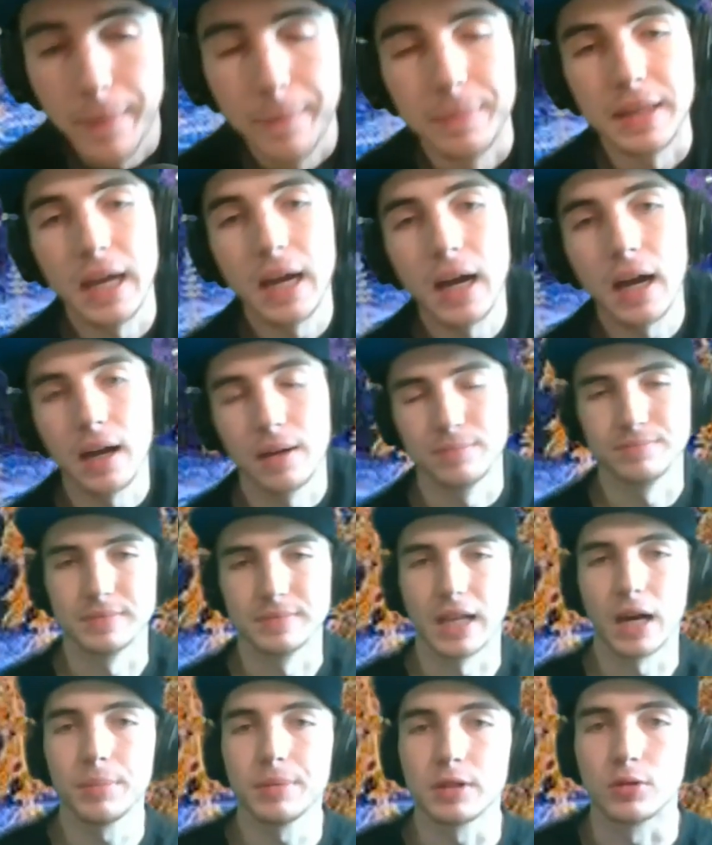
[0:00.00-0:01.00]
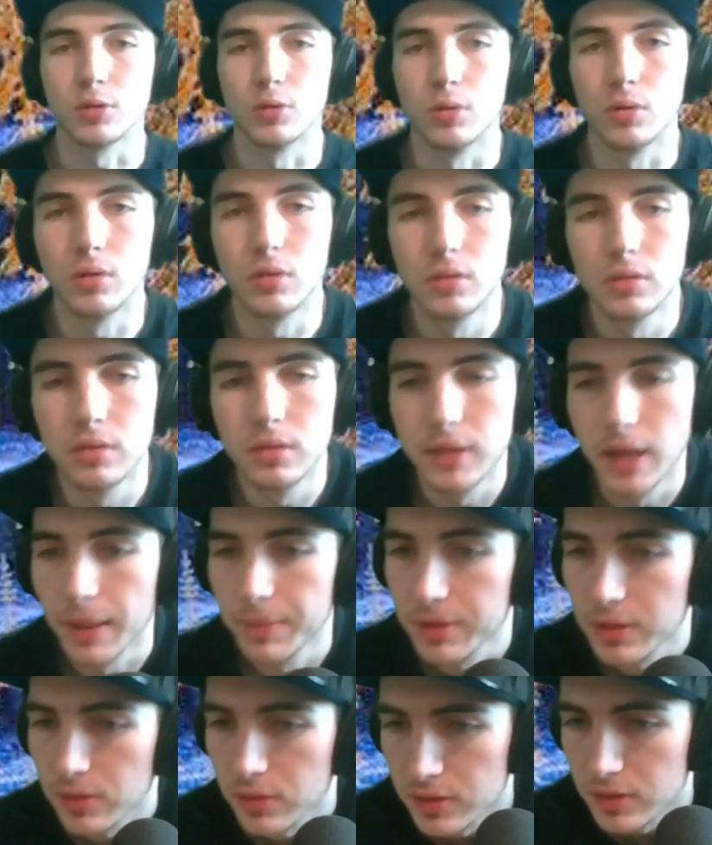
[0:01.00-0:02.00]
Yeah, that'd be cool. That'd
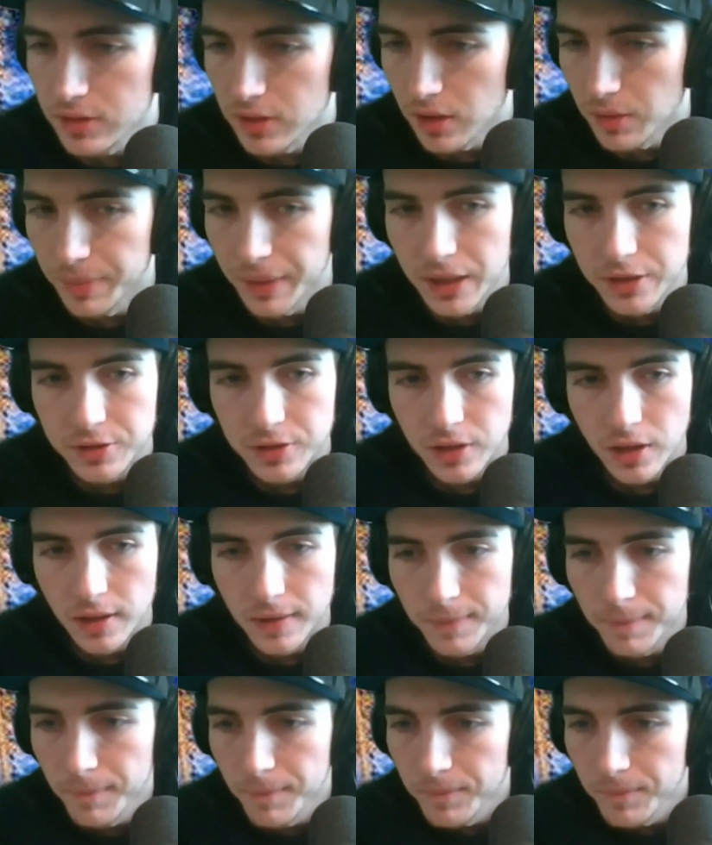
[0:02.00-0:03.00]
be cool to start a Patreon.